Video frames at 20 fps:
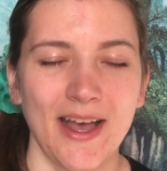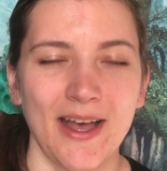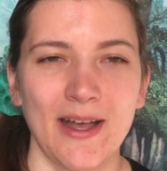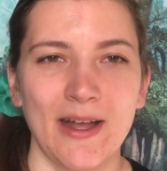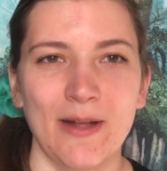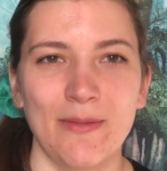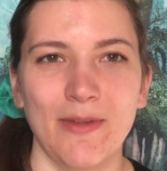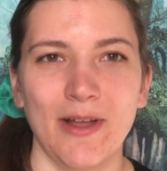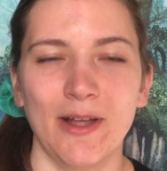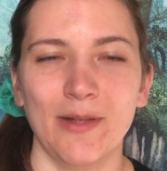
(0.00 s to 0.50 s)

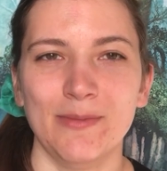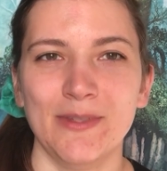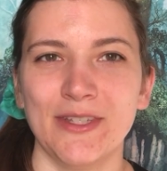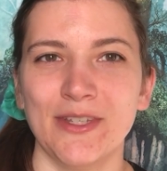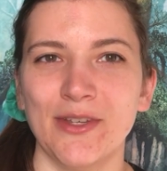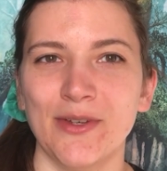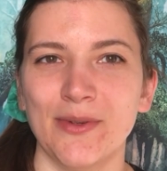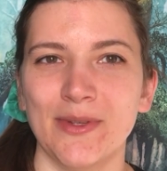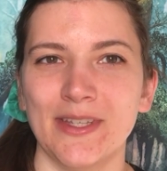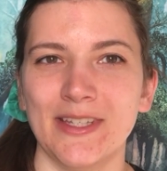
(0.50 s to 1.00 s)
I'll be
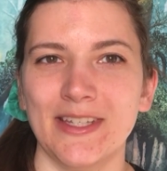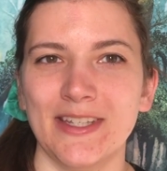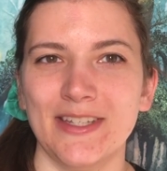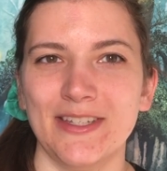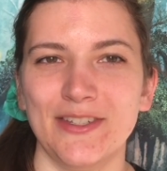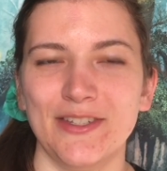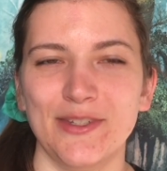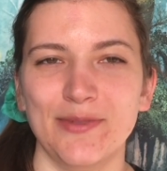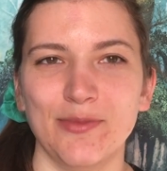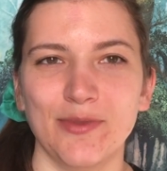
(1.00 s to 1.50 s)
going
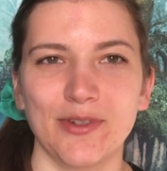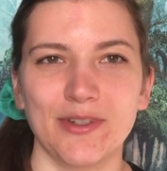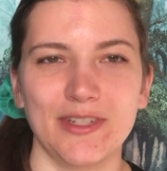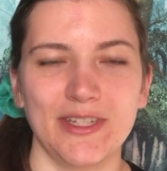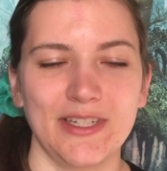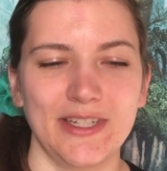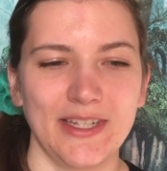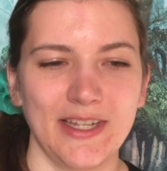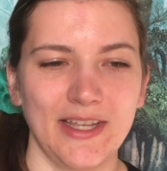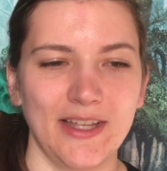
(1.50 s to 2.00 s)
into more
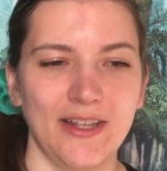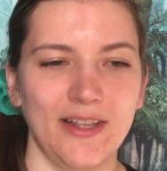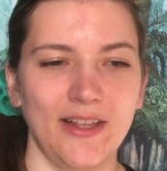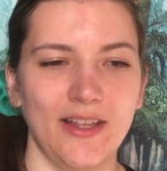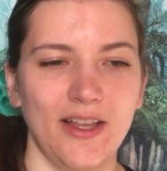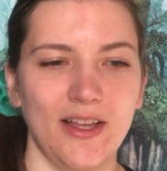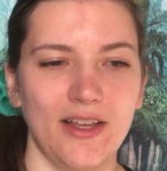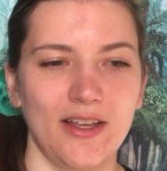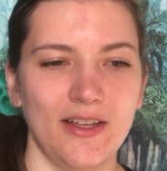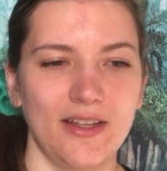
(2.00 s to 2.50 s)

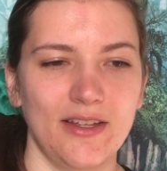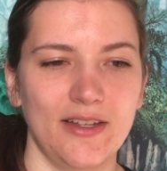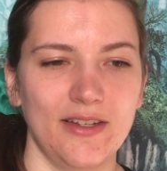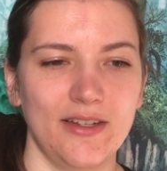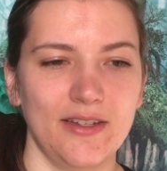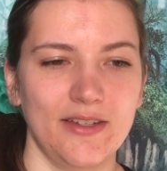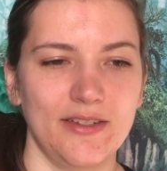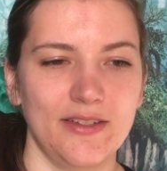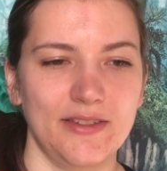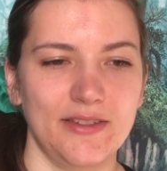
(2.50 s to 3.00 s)
detail on
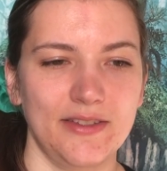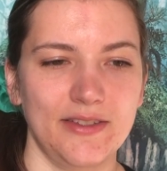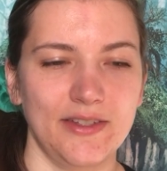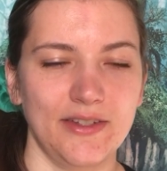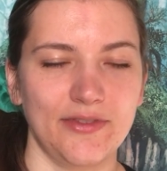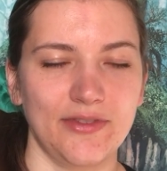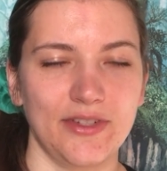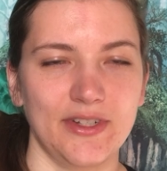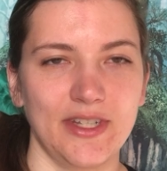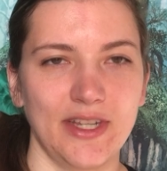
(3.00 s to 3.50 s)

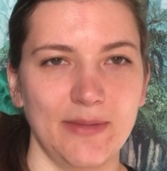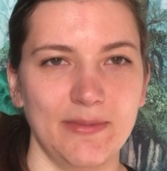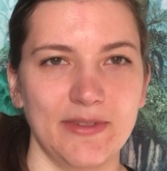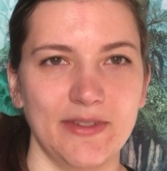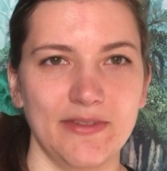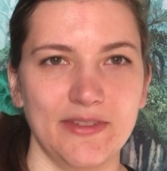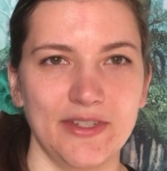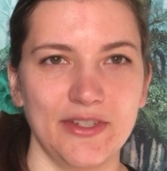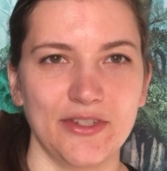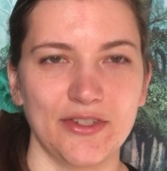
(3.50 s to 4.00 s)
different types
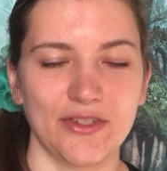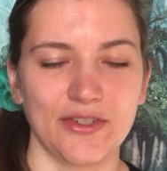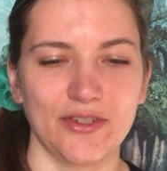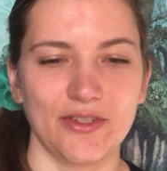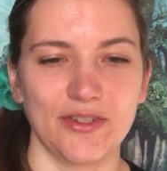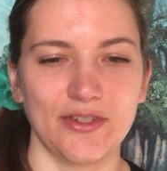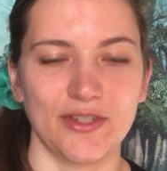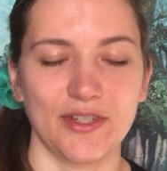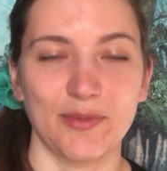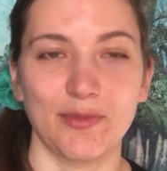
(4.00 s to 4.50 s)
of
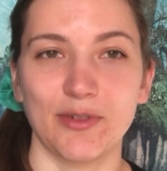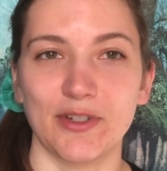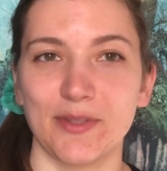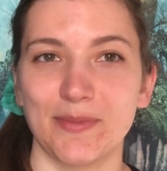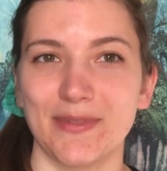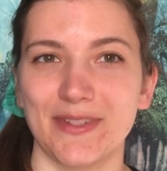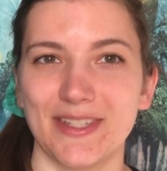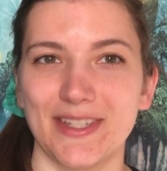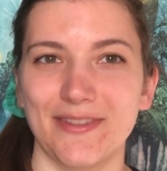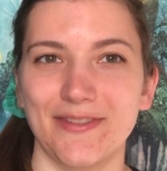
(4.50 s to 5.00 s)
seizures more
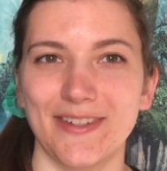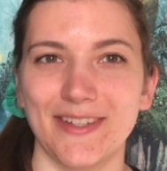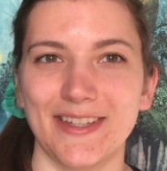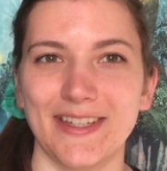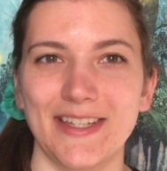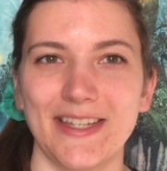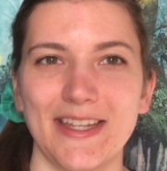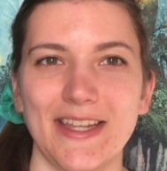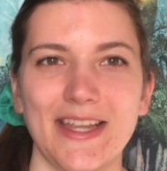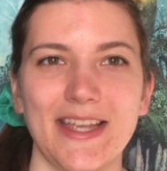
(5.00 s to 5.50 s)

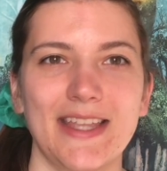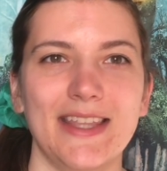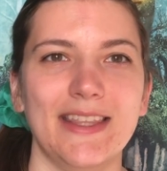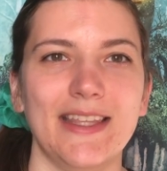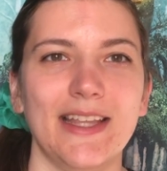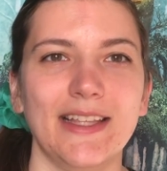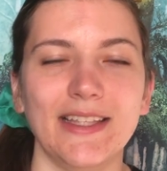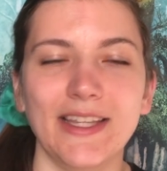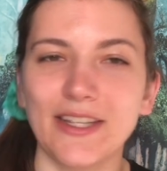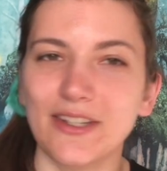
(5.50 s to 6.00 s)
specifically
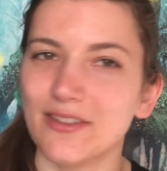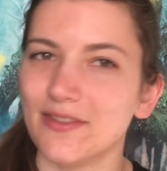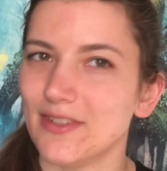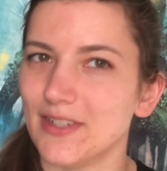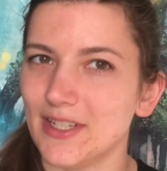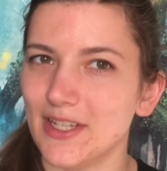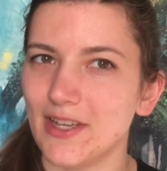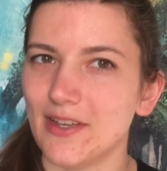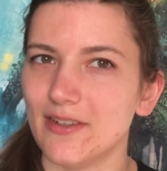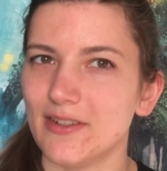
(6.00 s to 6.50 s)
in later
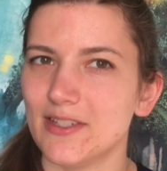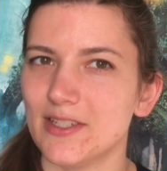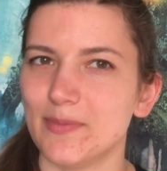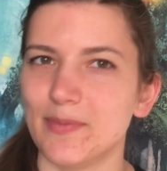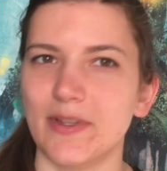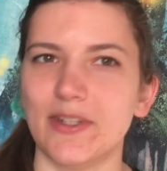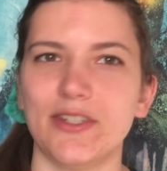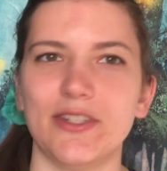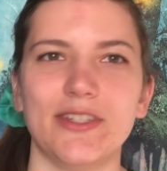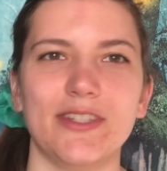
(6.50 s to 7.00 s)
videos,
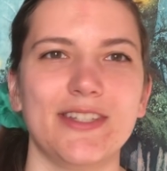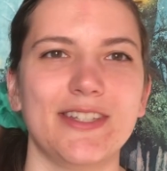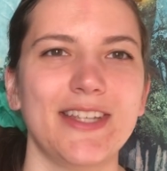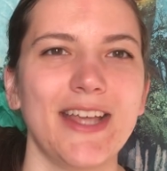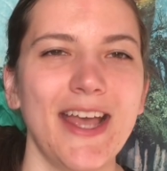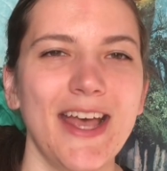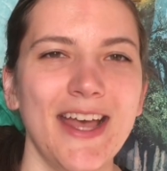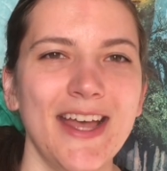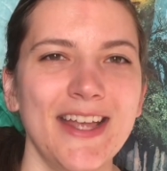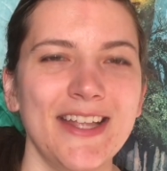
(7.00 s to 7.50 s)
but just
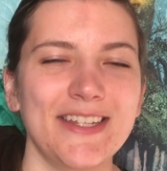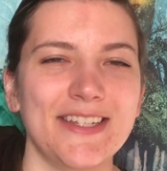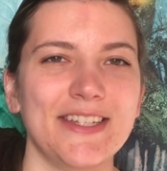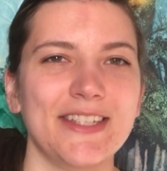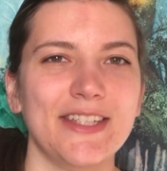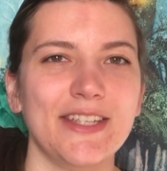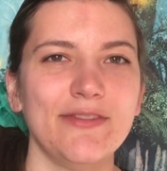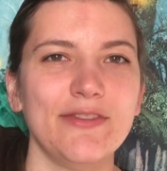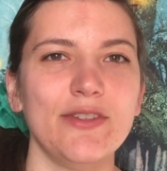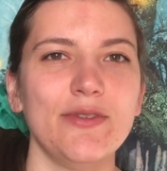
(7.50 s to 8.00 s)
to
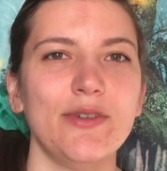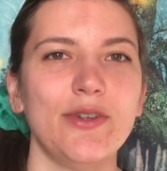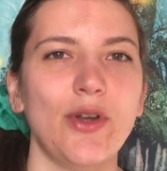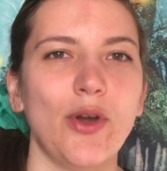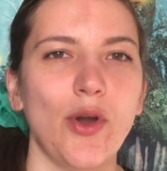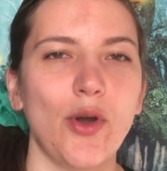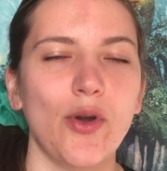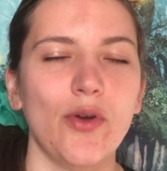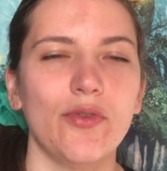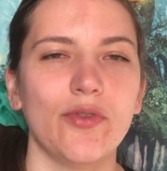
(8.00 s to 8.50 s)
give you an
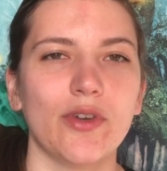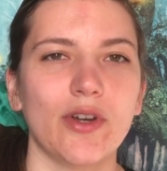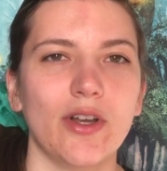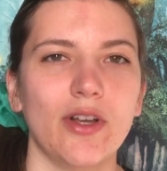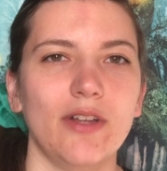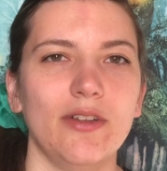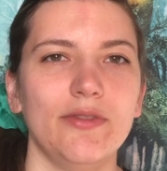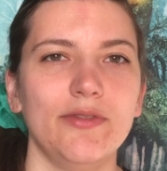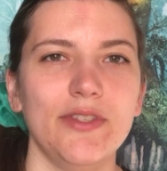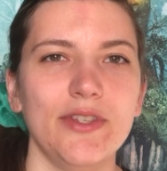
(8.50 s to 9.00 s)

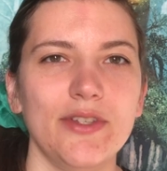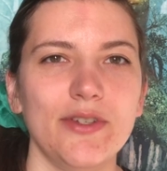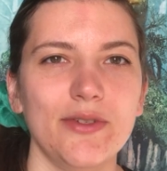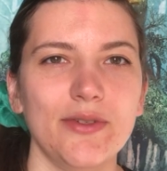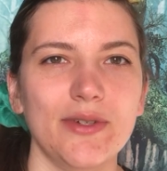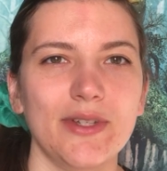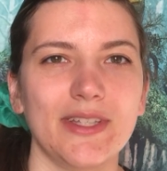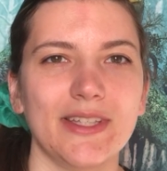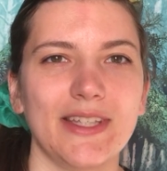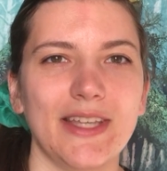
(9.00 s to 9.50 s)
overall
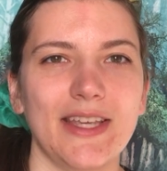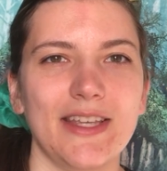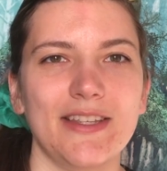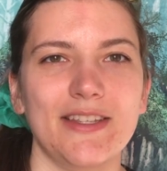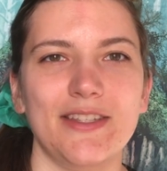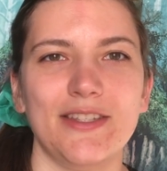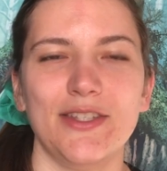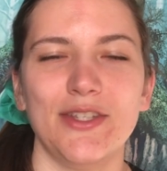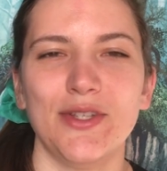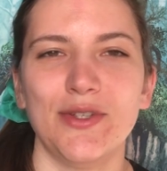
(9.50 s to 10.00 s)
view in
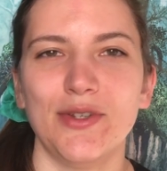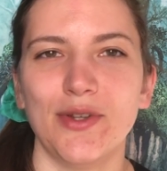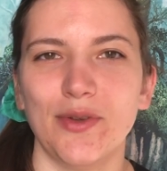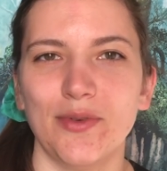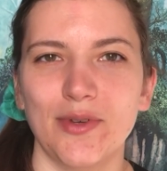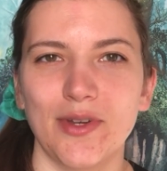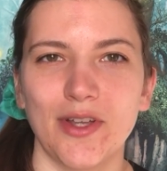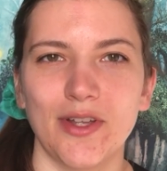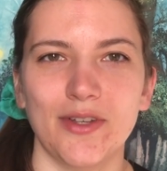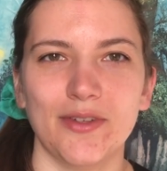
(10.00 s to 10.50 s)
case you
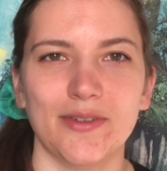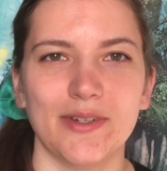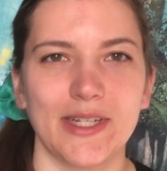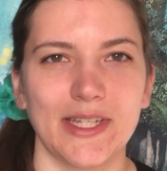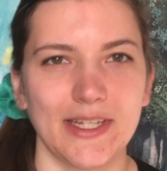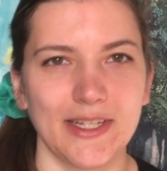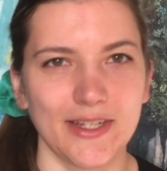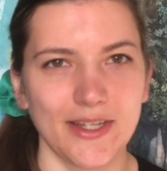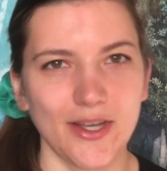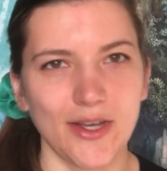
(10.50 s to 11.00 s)
don't
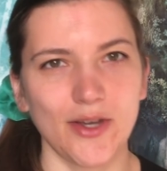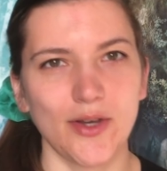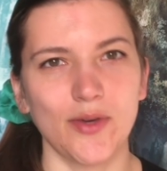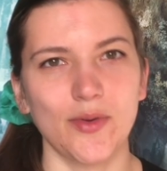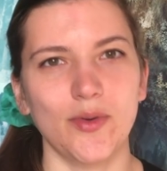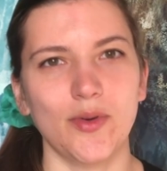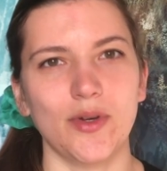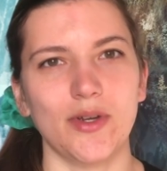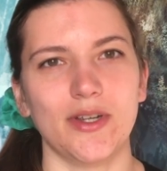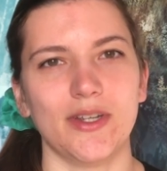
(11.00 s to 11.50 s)
already
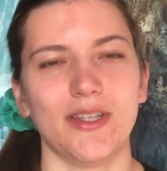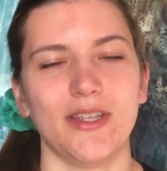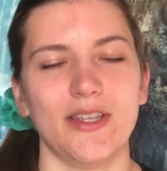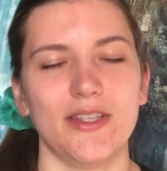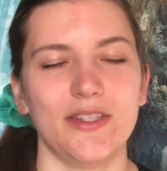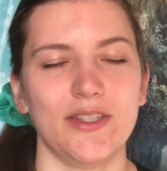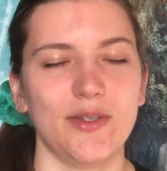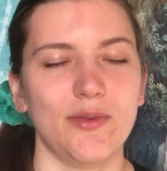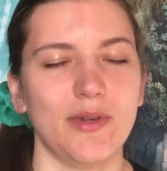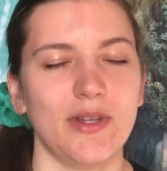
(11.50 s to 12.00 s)
know or in
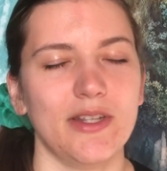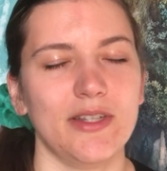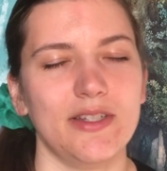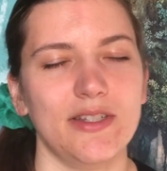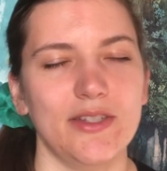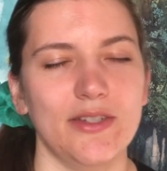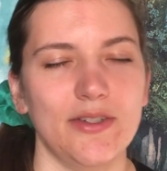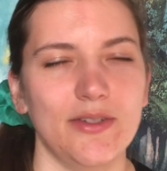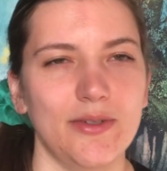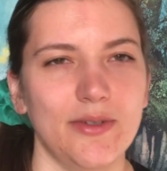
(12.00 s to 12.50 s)
case you wanted
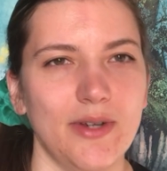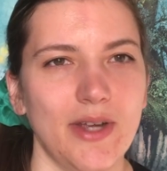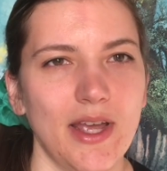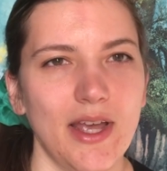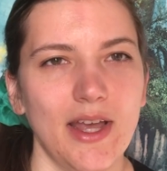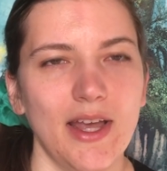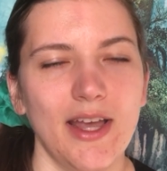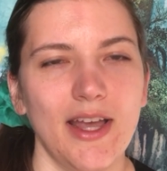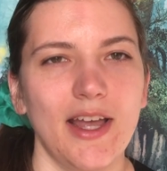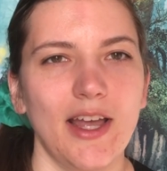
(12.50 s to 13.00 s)
to
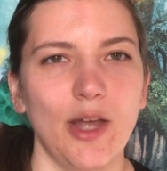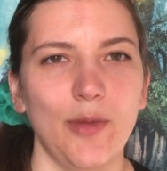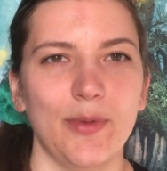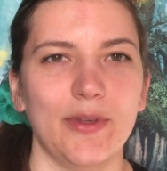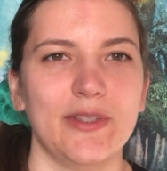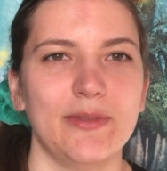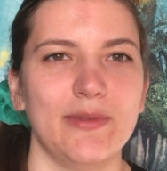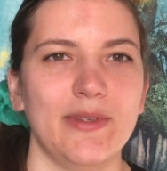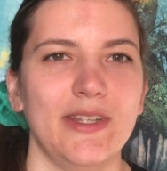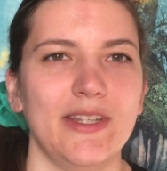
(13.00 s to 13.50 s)
help
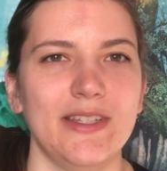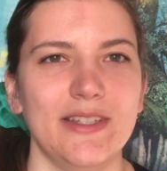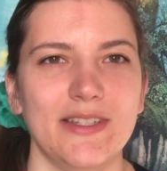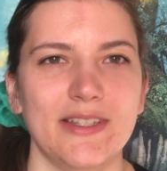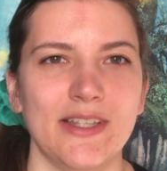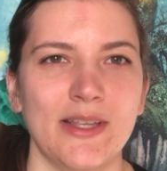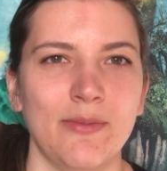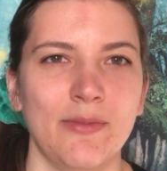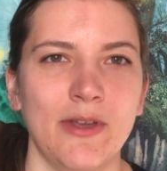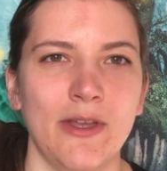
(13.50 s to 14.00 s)
explain it to
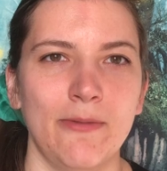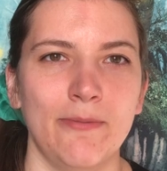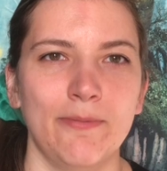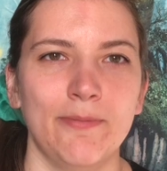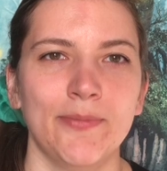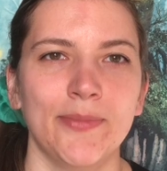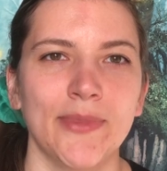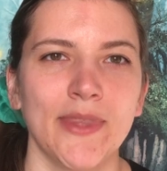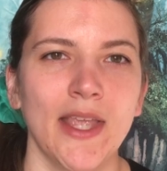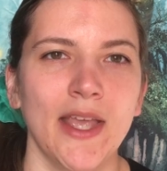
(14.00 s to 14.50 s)
someone.